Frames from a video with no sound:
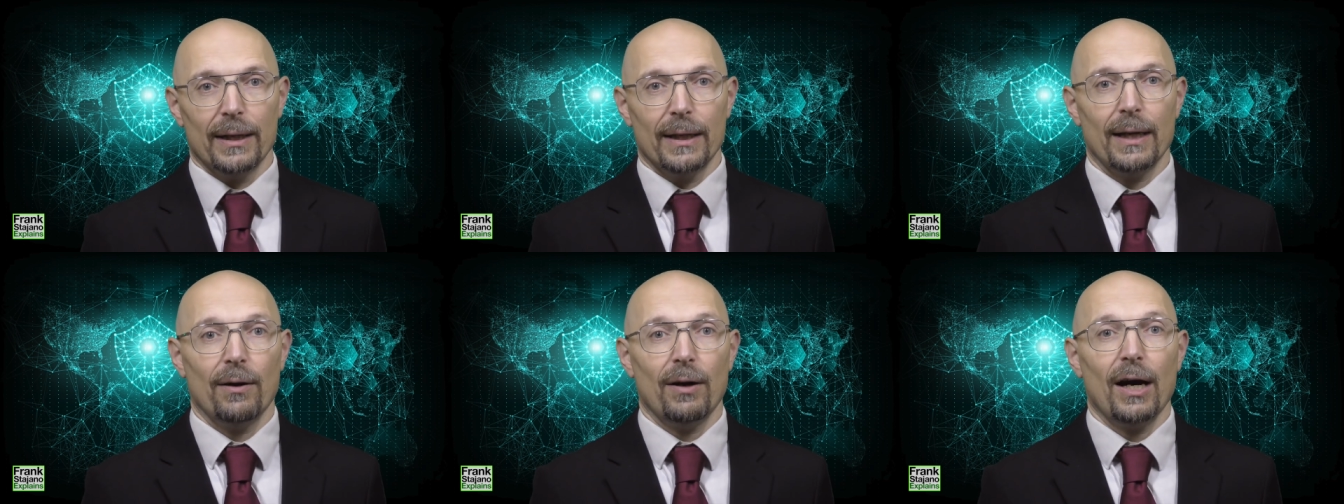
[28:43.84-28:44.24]

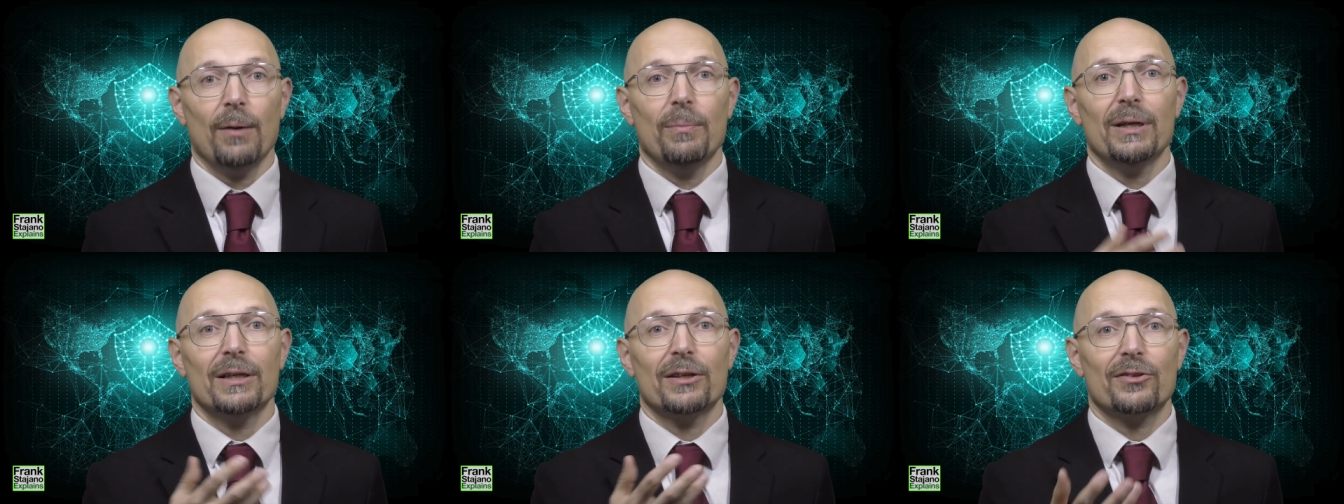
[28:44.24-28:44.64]
Now, how
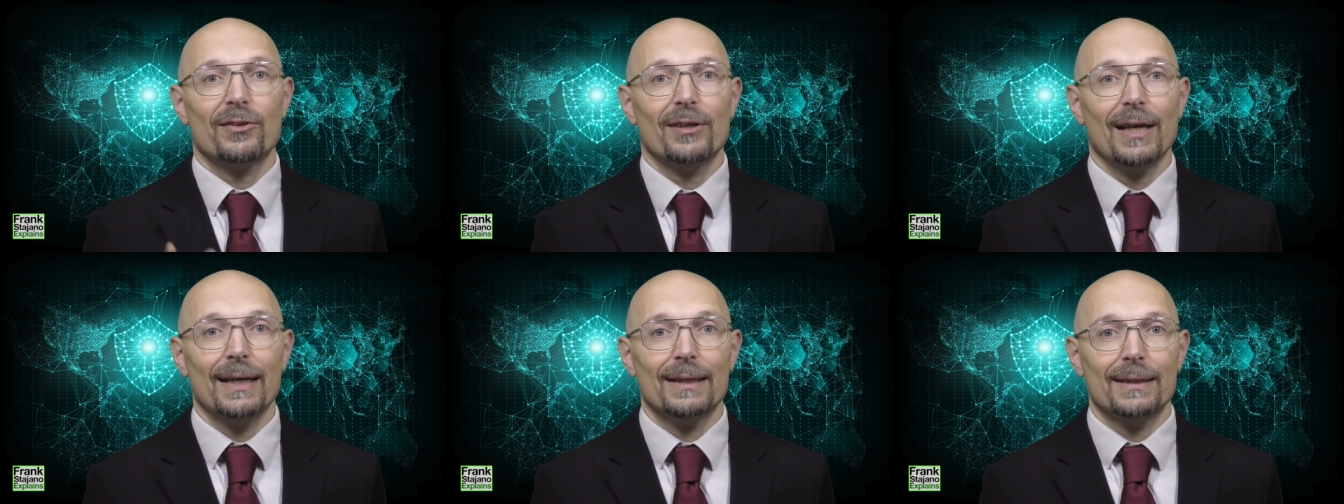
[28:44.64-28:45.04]
big a
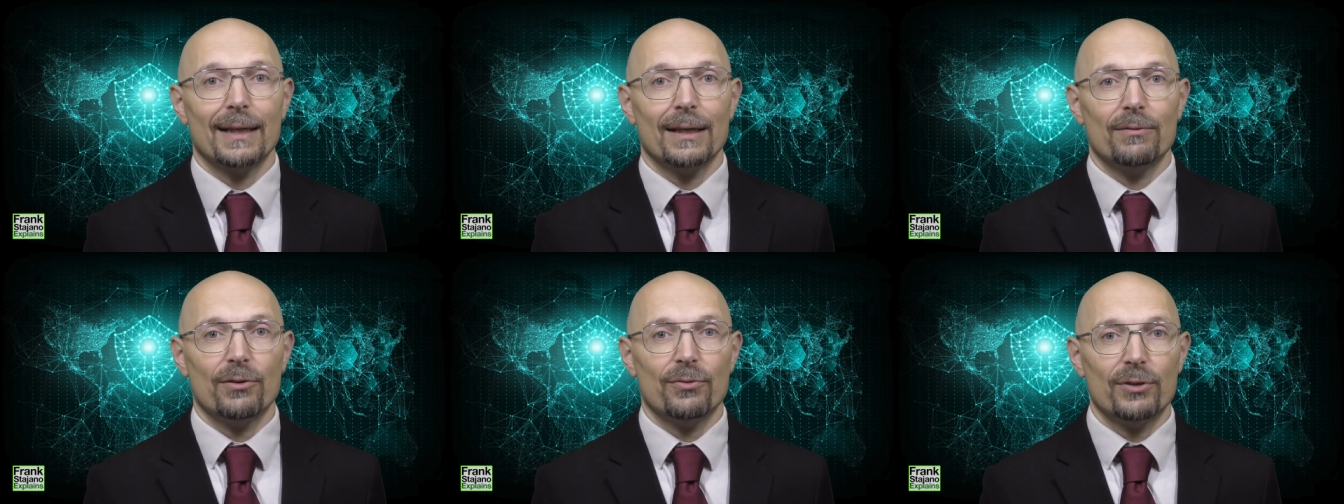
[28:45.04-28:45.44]
sled
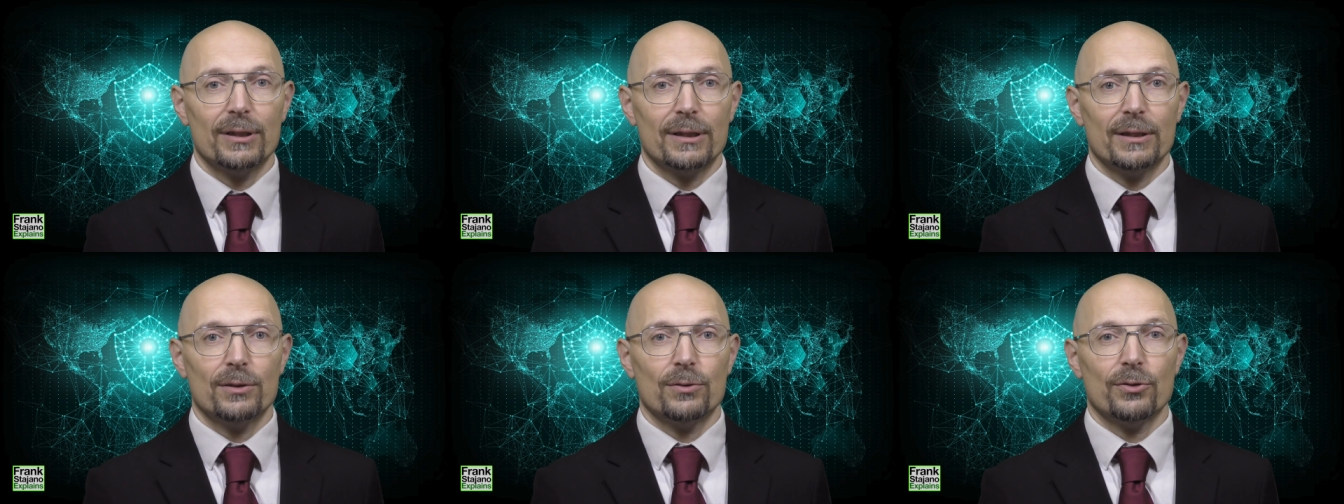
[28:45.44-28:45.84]
can we
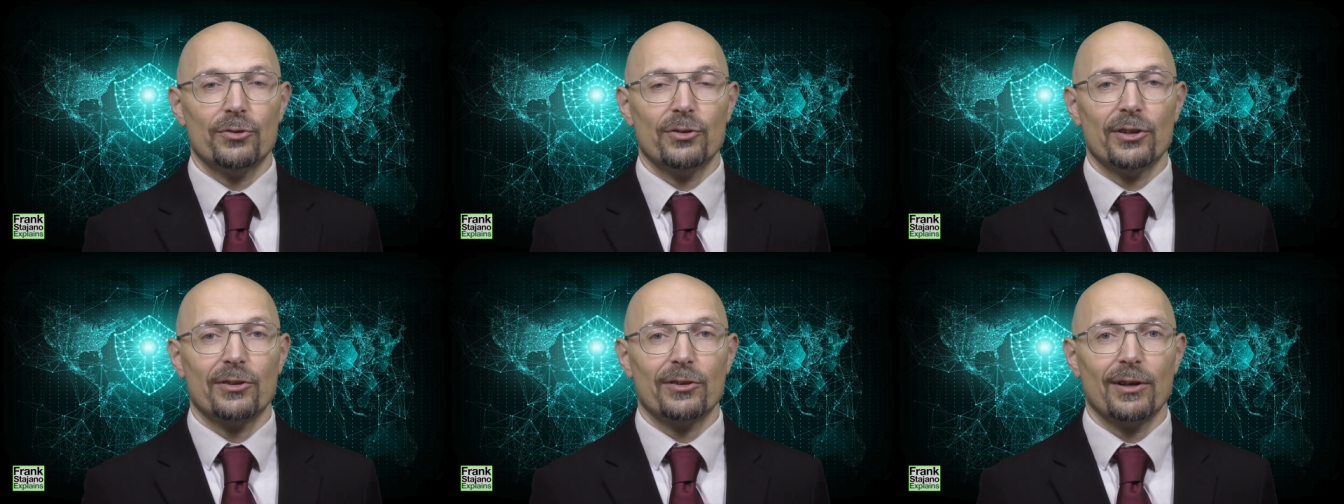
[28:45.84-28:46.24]
fit into
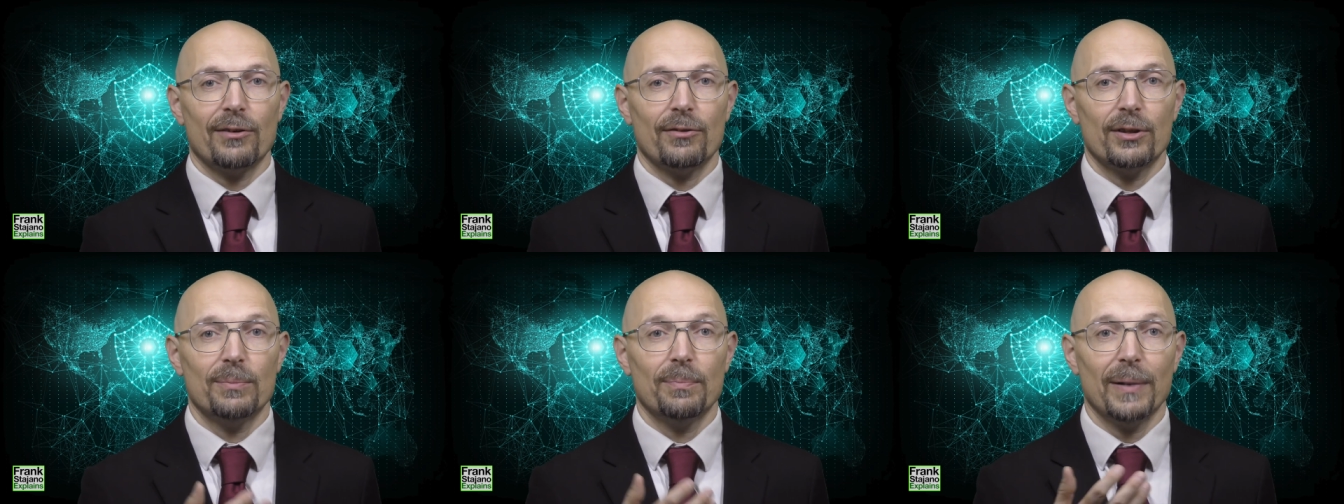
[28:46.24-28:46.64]

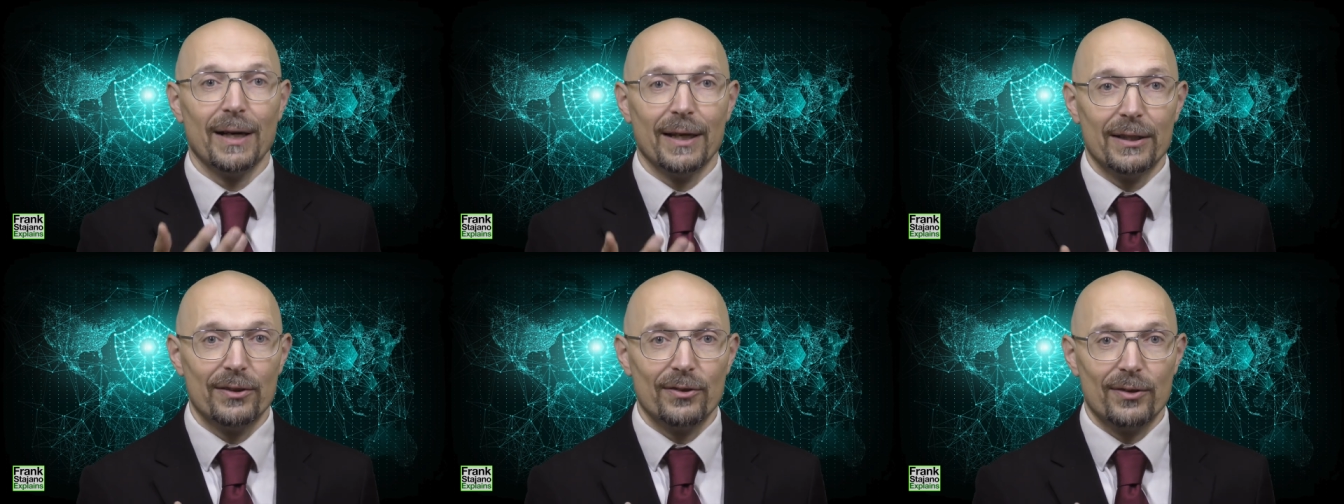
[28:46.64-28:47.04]
600
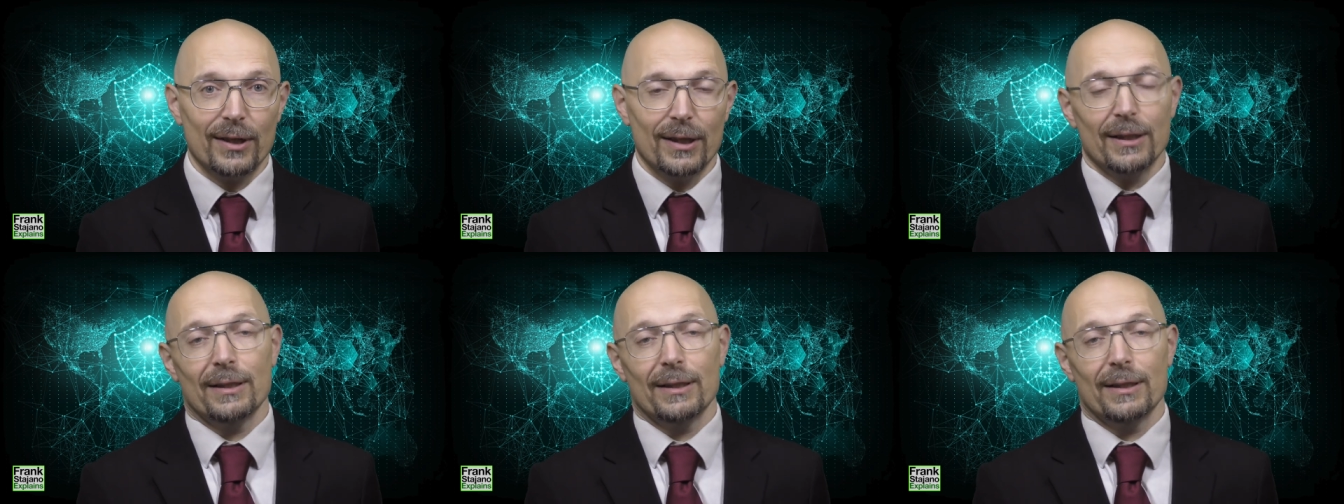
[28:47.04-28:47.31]
bytes?